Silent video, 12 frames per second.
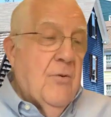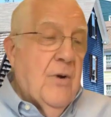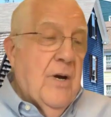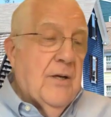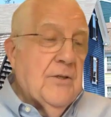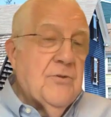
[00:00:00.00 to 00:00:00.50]

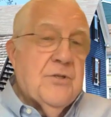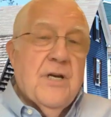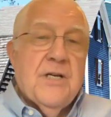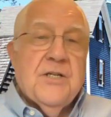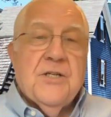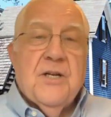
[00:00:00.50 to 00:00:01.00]
Well, you
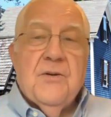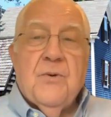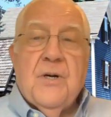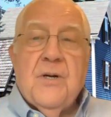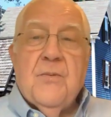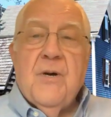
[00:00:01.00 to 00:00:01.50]
touched on
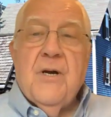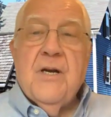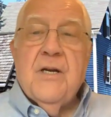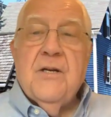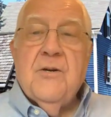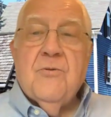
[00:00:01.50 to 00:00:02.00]
one of
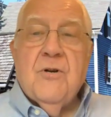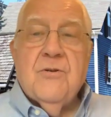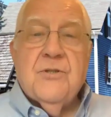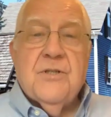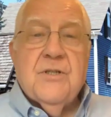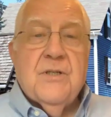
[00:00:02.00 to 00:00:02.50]
my
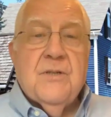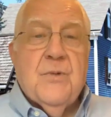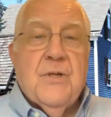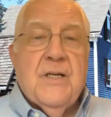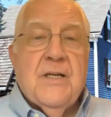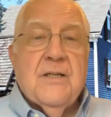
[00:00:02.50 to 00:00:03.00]
heroes in
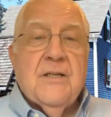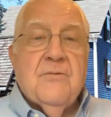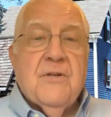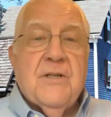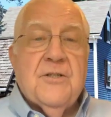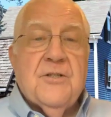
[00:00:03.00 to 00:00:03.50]
planned
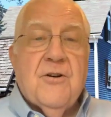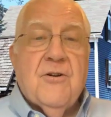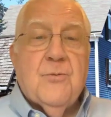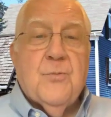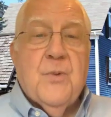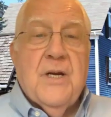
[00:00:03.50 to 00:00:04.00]
giving,
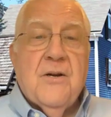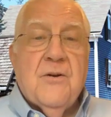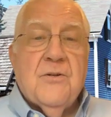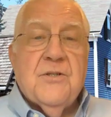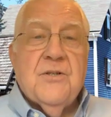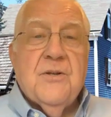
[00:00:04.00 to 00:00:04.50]
Jerold
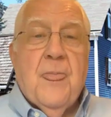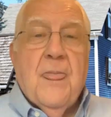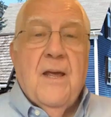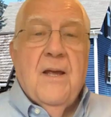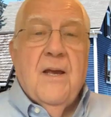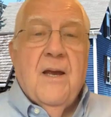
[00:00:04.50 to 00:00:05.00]
Panas,
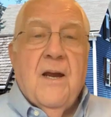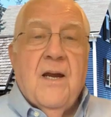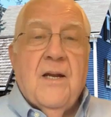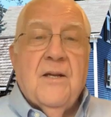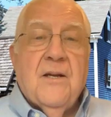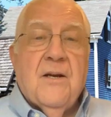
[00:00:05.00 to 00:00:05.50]

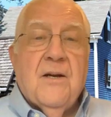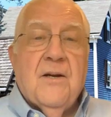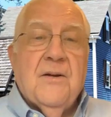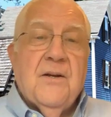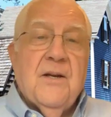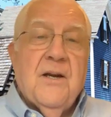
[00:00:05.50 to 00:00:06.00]
and
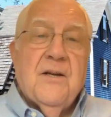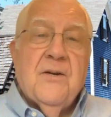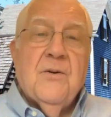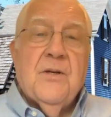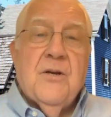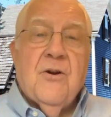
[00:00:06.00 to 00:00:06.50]
uh,
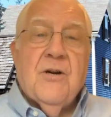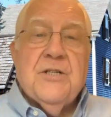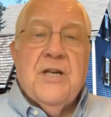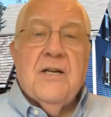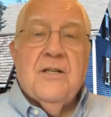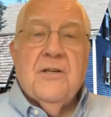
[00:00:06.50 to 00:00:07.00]
you're
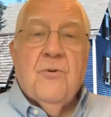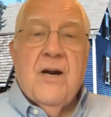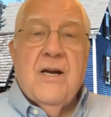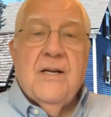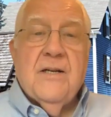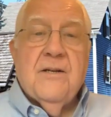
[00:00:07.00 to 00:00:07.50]
exactly
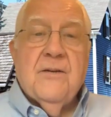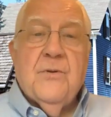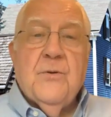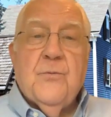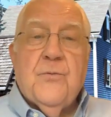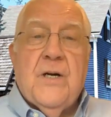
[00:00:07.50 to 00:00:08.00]
right. If
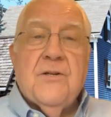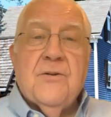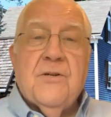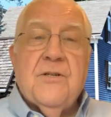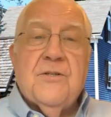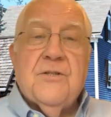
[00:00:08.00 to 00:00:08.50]
you
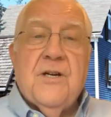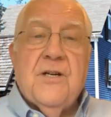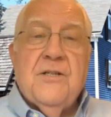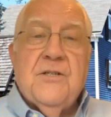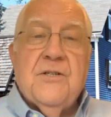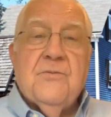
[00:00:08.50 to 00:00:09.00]
followed his
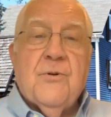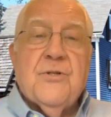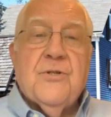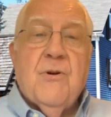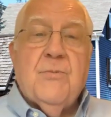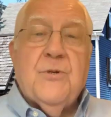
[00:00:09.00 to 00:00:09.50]
kinds of
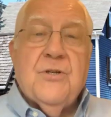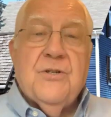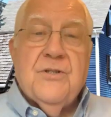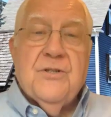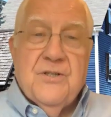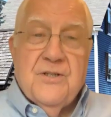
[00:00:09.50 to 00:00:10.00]

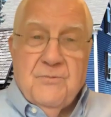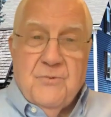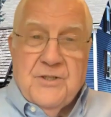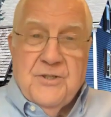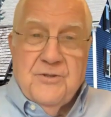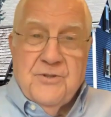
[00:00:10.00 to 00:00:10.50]
prescriptions and
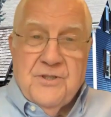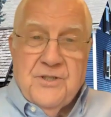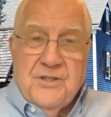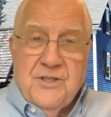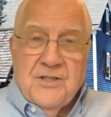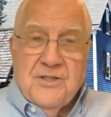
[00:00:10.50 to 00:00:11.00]
what you
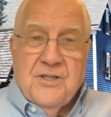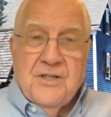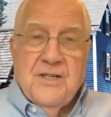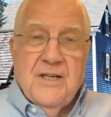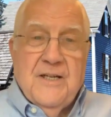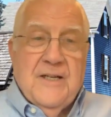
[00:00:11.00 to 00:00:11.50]
suggested,